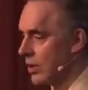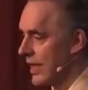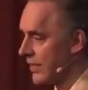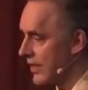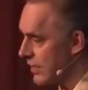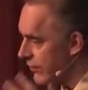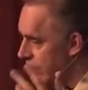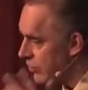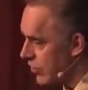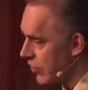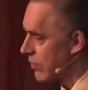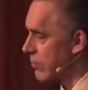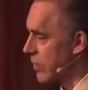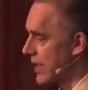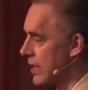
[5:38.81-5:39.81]
and that if you
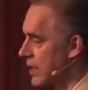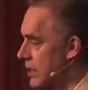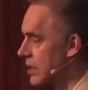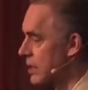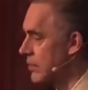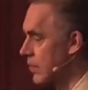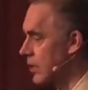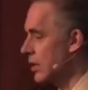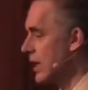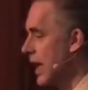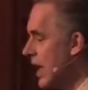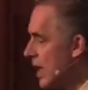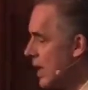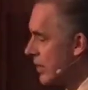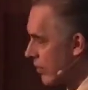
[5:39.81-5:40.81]
don't bring it into the
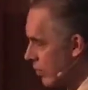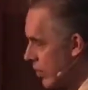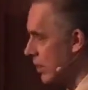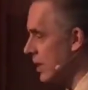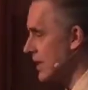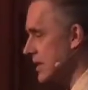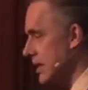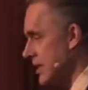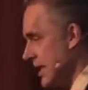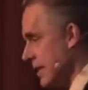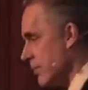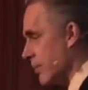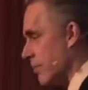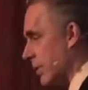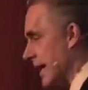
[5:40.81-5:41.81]
world is a
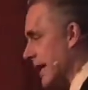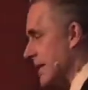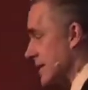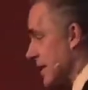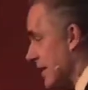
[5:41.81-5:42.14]
dimmer place,